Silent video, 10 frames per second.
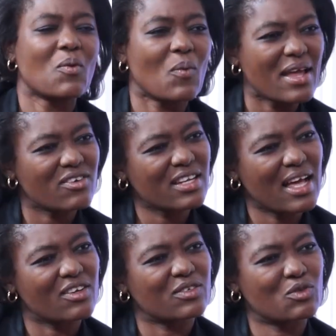Why don't
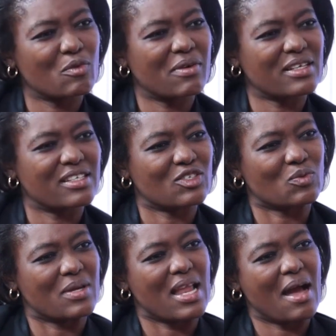I do
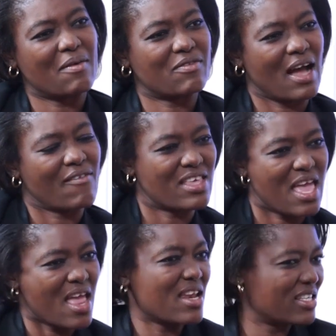politics when I have
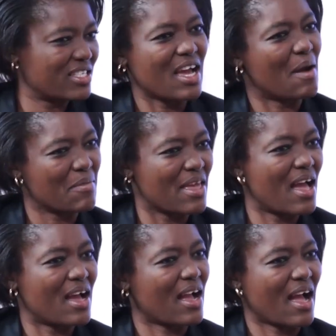the energy, I'm young,